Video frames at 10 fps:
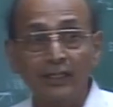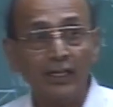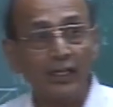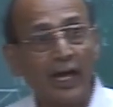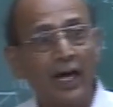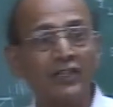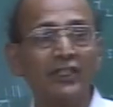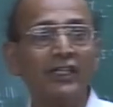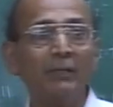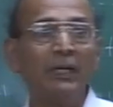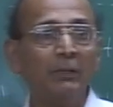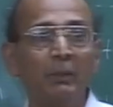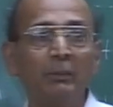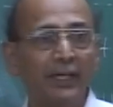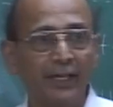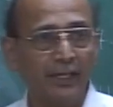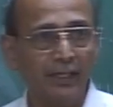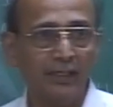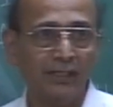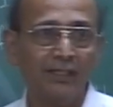larger the minimum
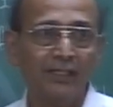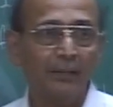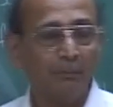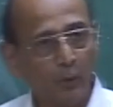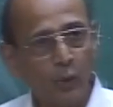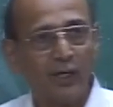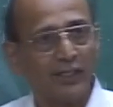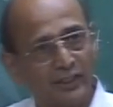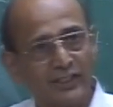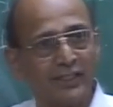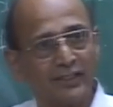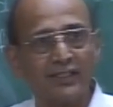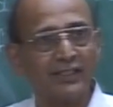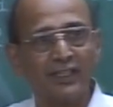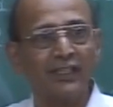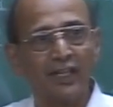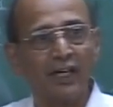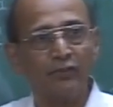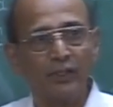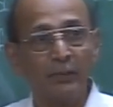degree, more are the chances that the
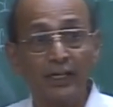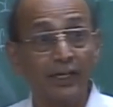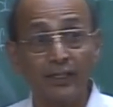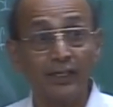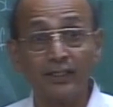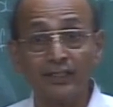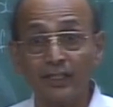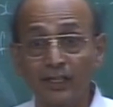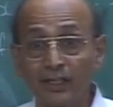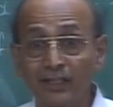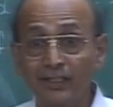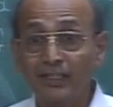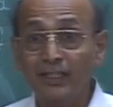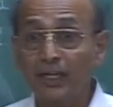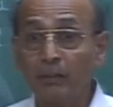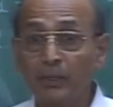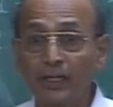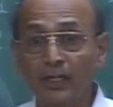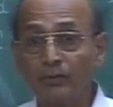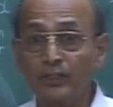graph will be connected. Is that clear? Complete
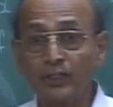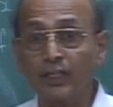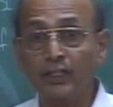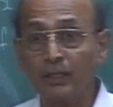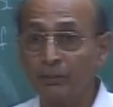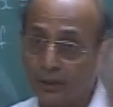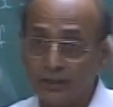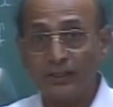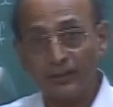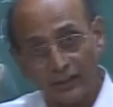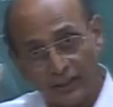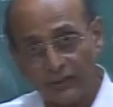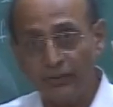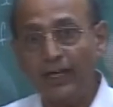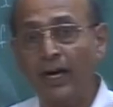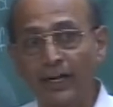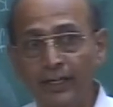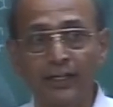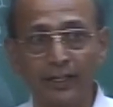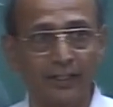graph is connected because it is very high
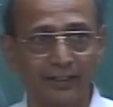degree.